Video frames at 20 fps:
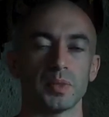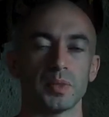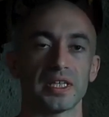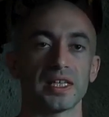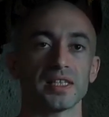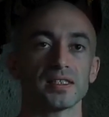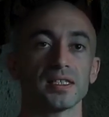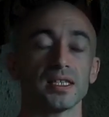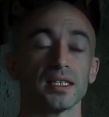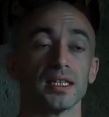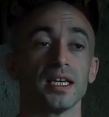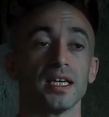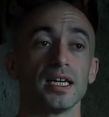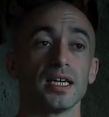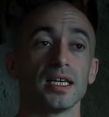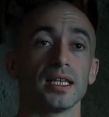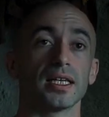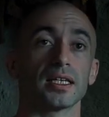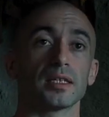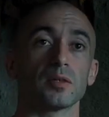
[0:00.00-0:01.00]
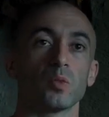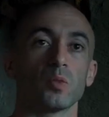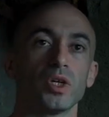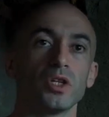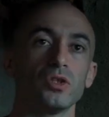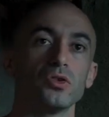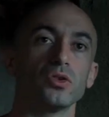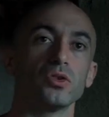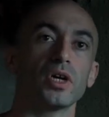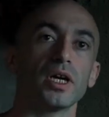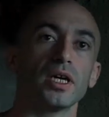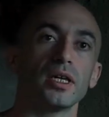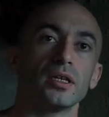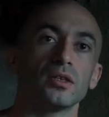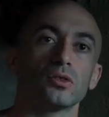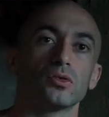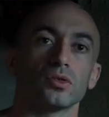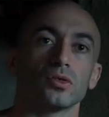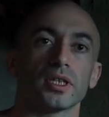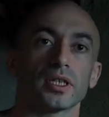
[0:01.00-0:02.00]
But that's it. Like when you get
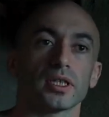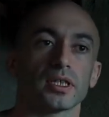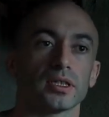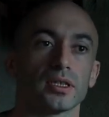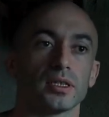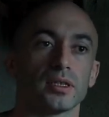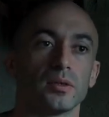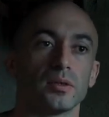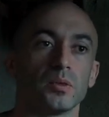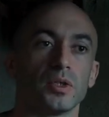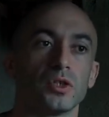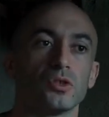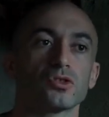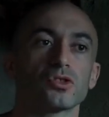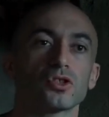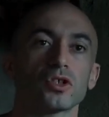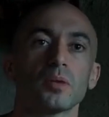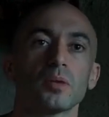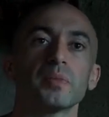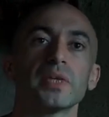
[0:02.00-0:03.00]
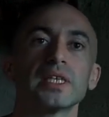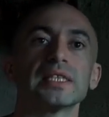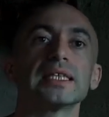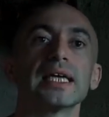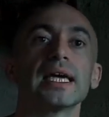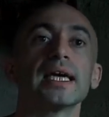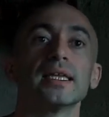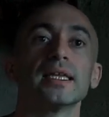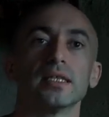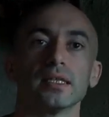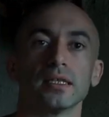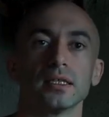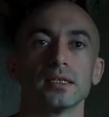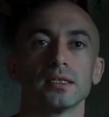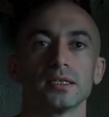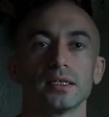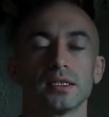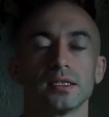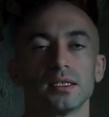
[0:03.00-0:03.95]
into when you stop maintaining